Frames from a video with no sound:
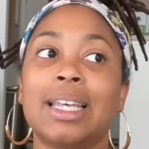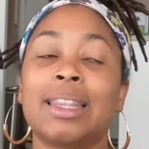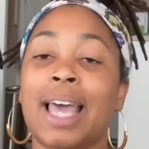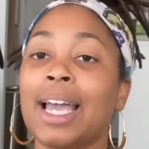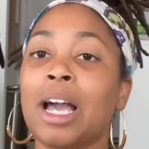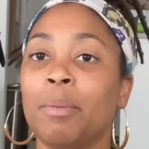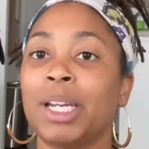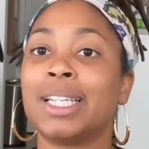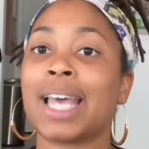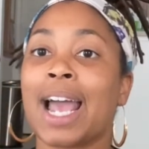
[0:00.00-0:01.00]
that
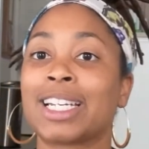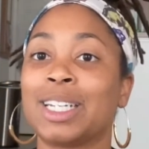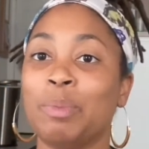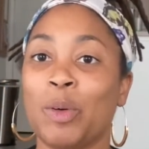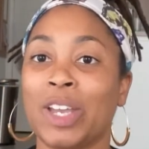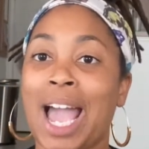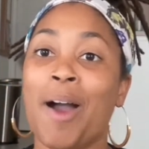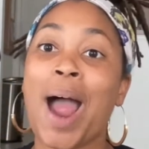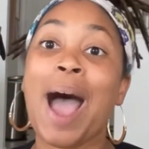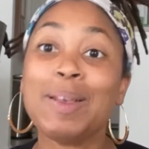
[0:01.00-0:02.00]
company is actually moving
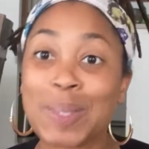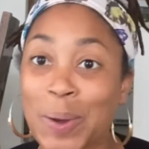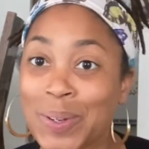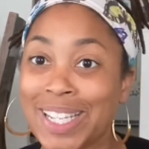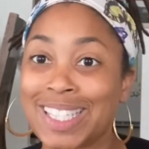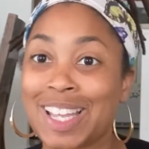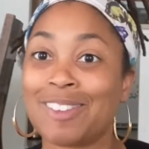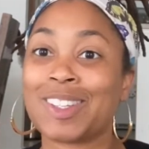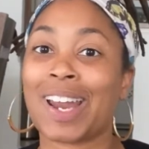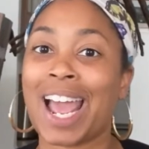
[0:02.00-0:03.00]
our household goods
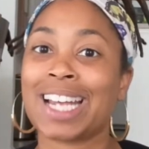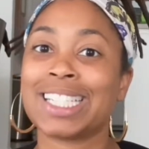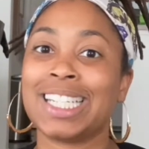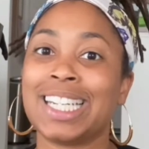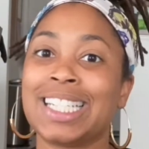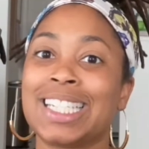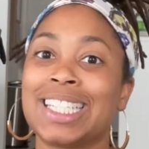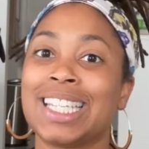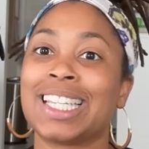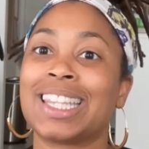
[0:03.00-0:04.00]
stuff. So they actually needed to
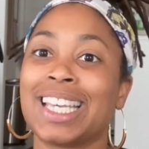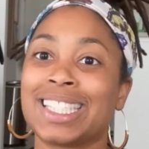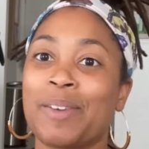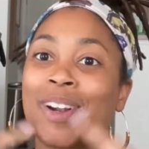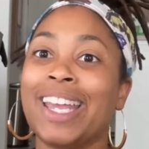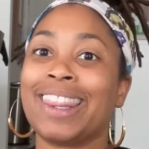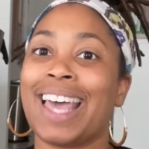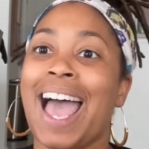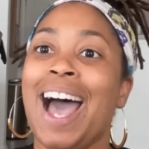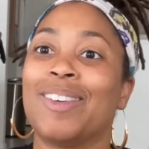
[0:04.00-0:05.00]
see the things that were in
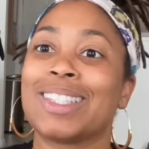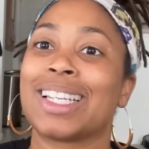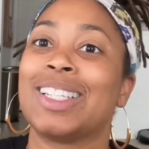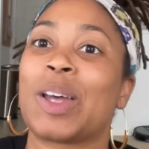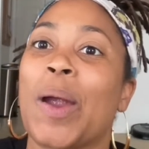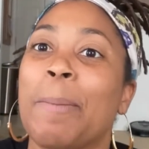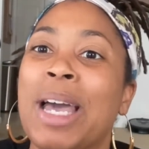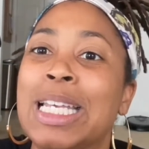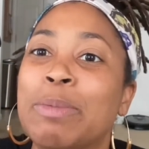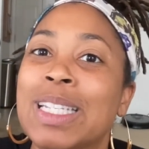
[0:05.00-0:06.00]
the house. Sorry,
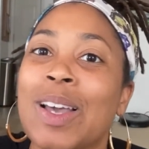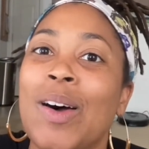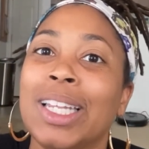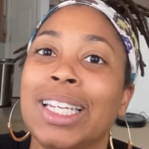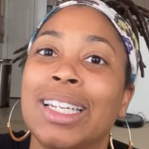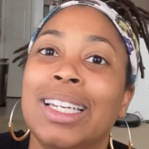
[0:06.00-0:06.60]
my husband's calling.